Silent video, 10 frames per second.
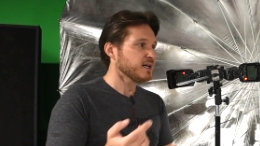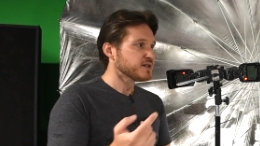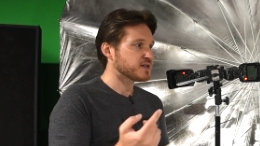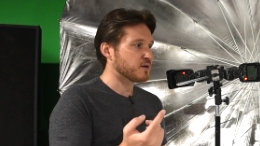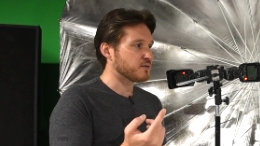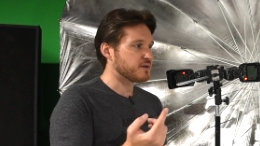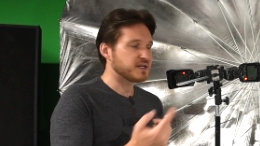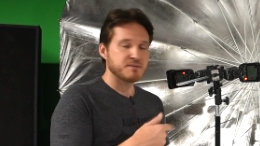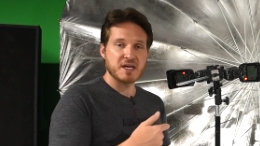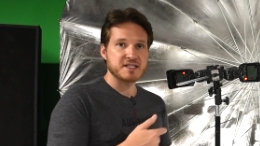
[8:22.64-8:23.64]
So
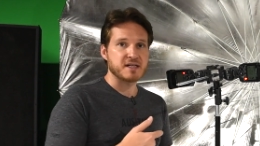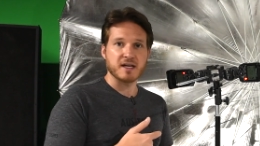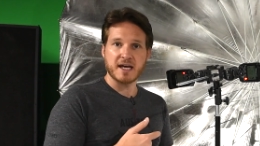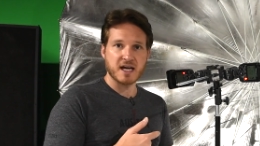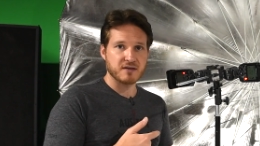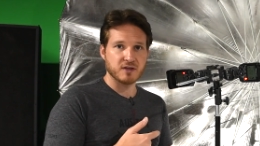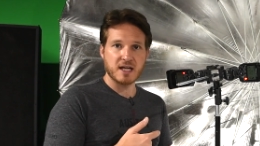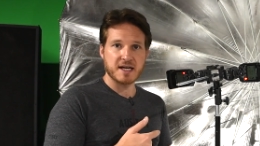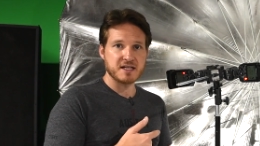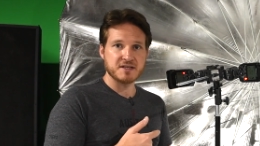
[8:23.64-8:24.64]
this makes it a heck of a
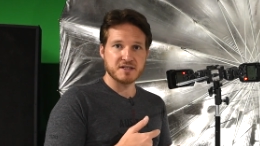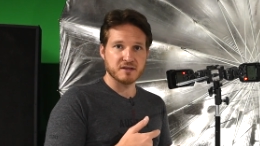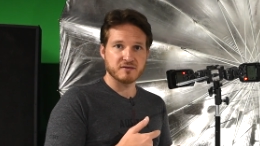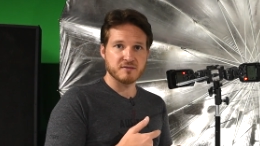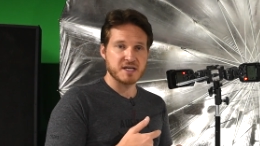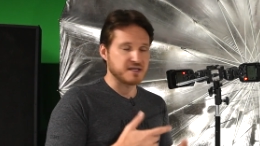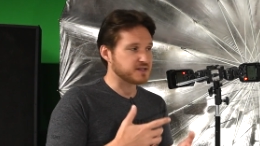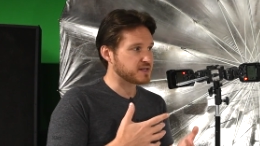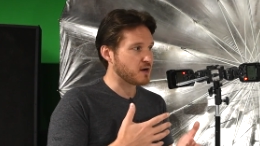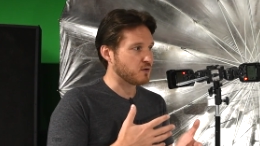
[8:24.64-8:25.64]
lot easier for me.
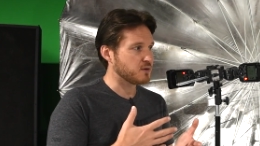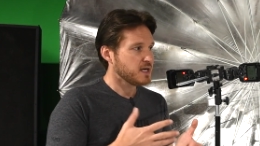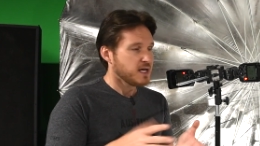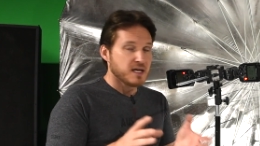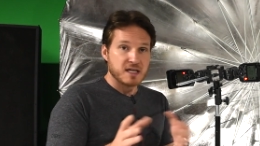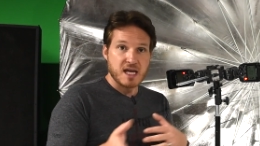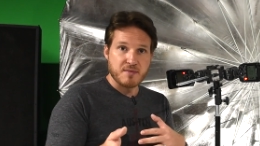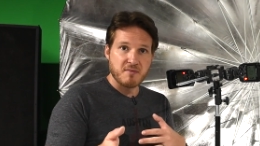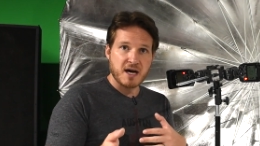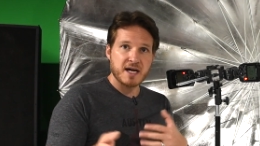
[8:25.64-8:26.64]
So keep
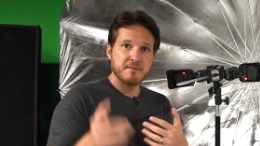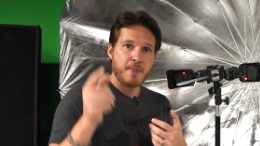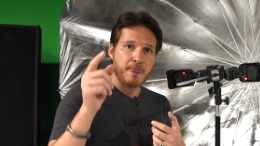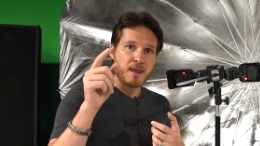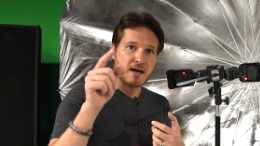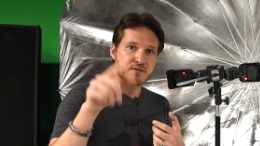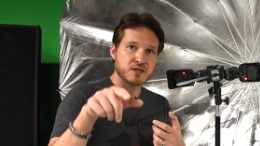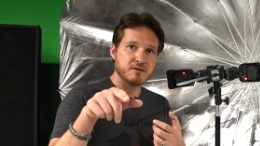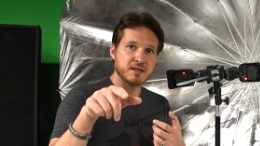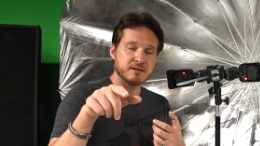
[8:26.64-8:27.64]
in mind, I'm
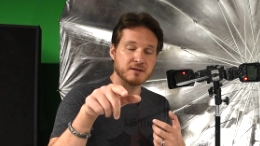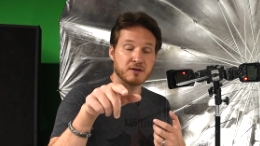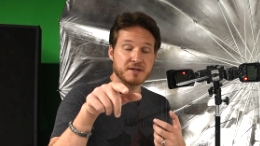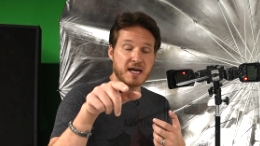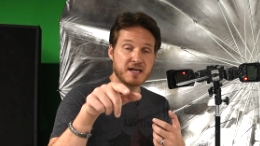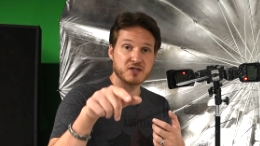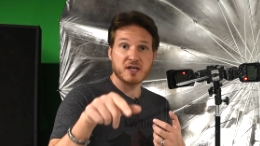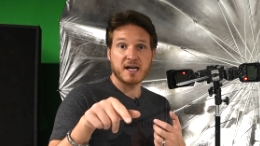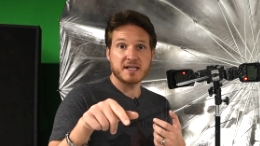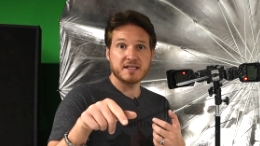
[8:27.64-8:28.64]
shooting, or the
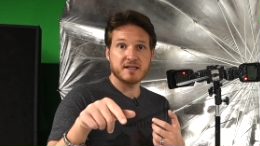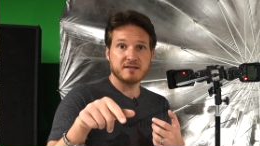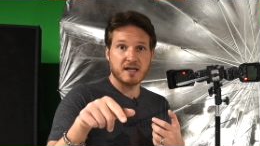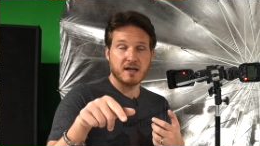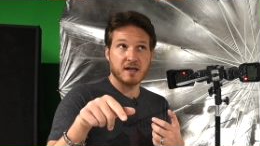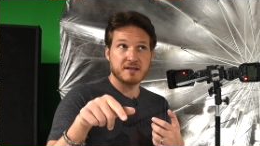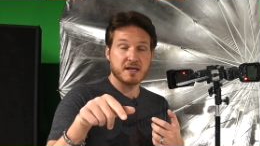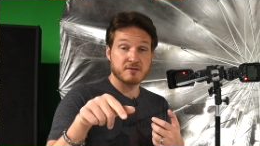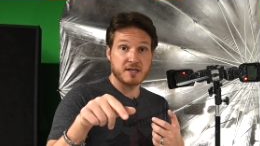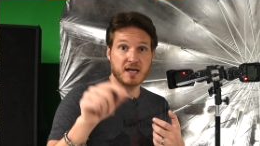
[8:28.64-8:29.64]
headshot I did uh, the
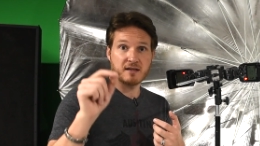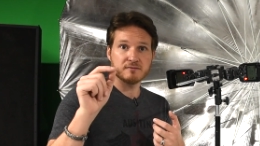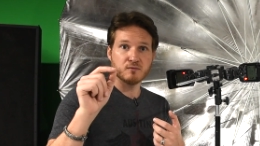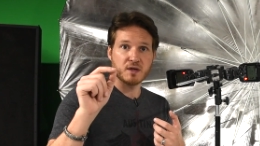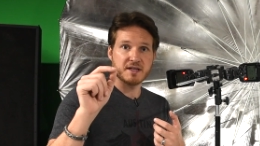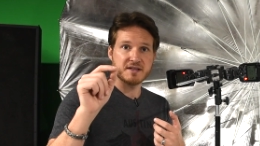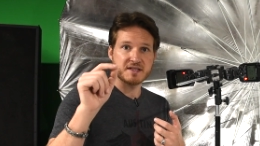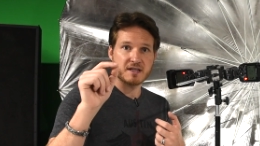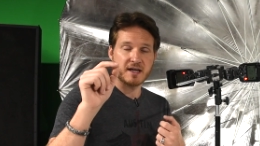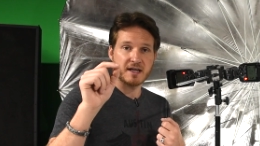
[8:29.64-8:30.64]
other day
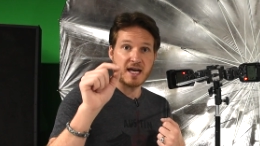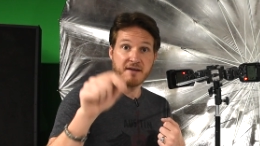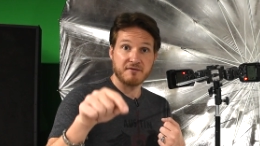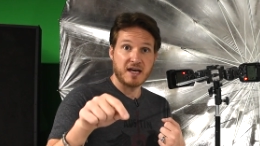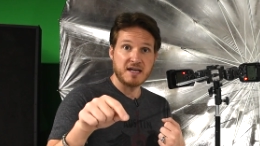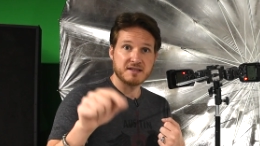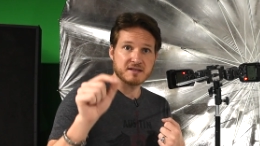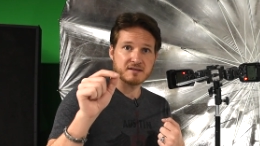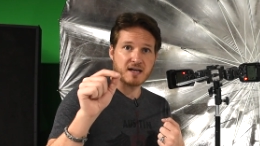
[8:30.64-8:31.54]
was uh, F eight,